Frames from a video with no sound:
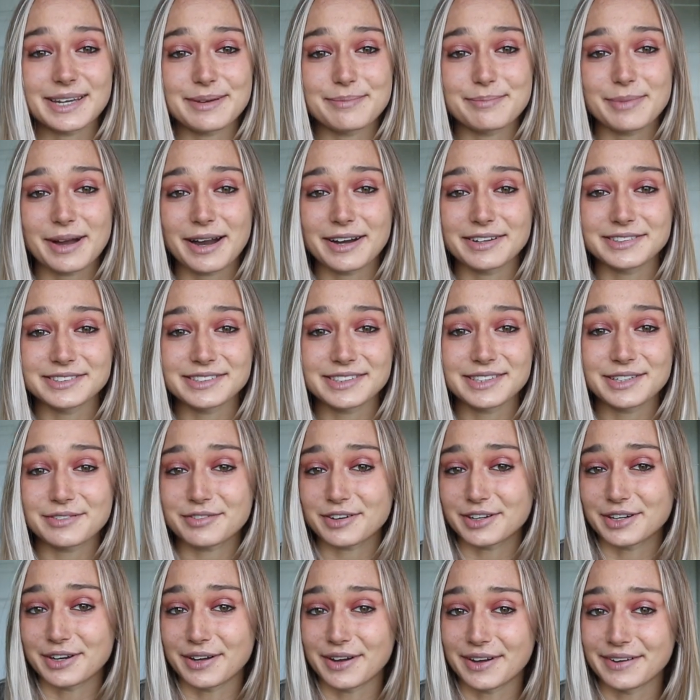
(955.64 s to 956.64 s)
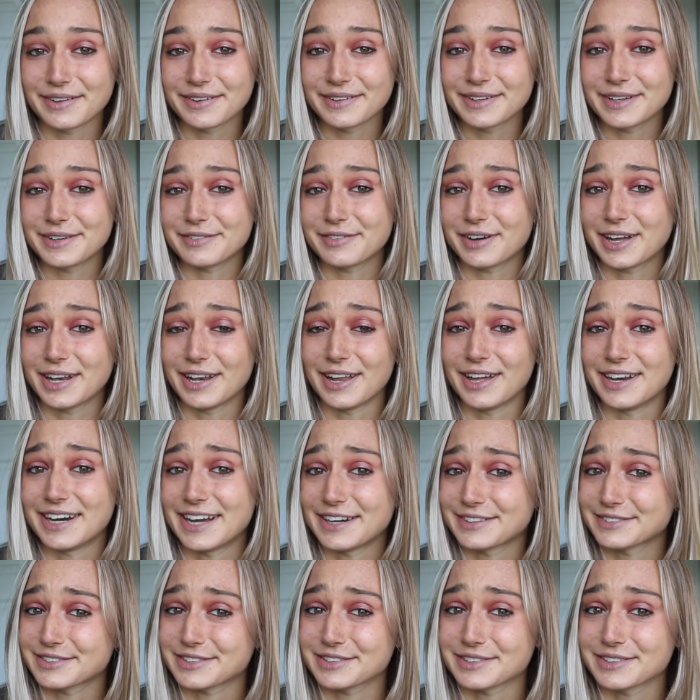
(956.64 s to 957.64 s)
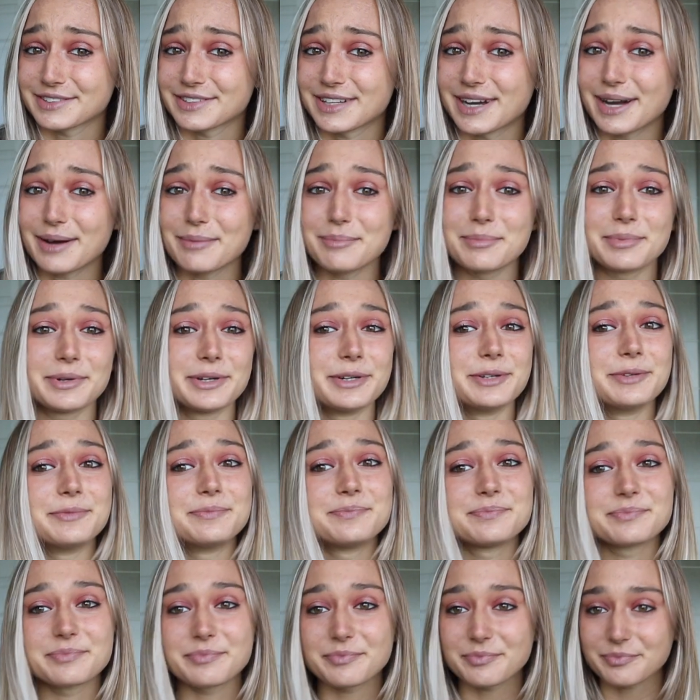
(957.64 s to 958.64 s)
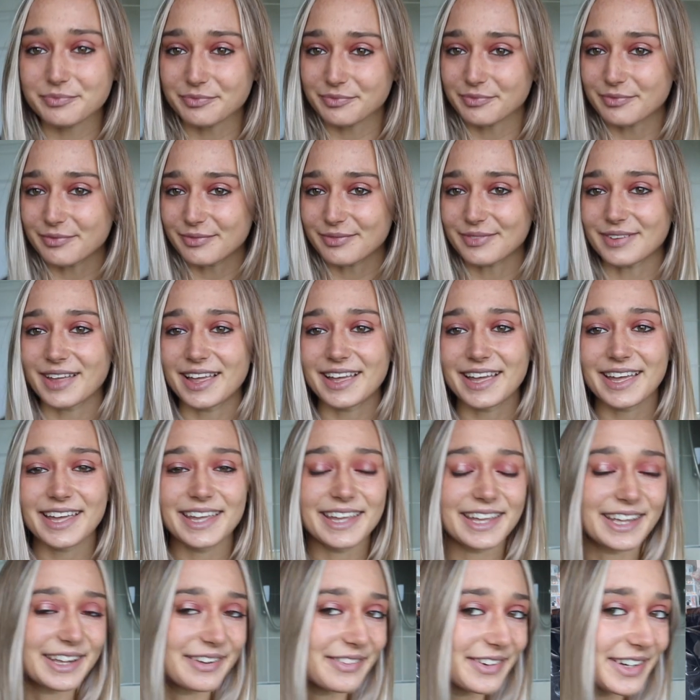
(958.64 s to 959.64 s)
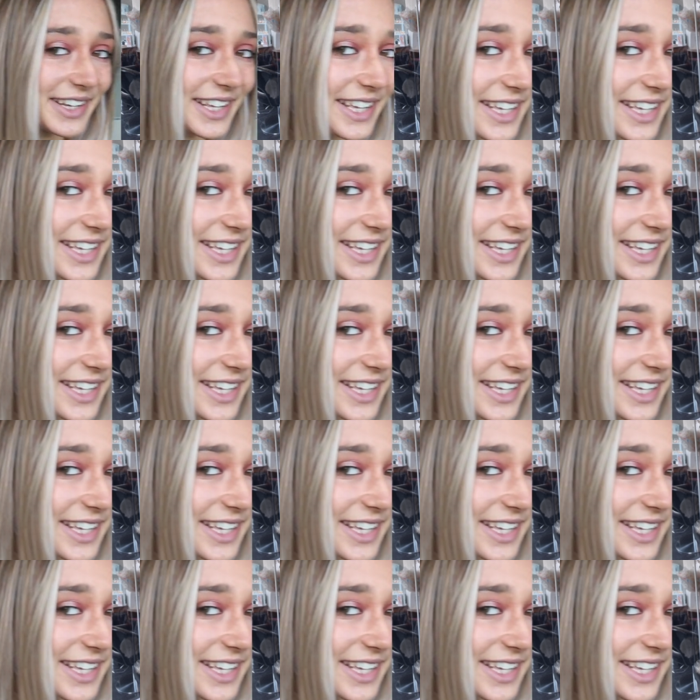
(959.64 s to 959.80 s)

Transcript: -side comparison if I know, if I learn how to do that, but here it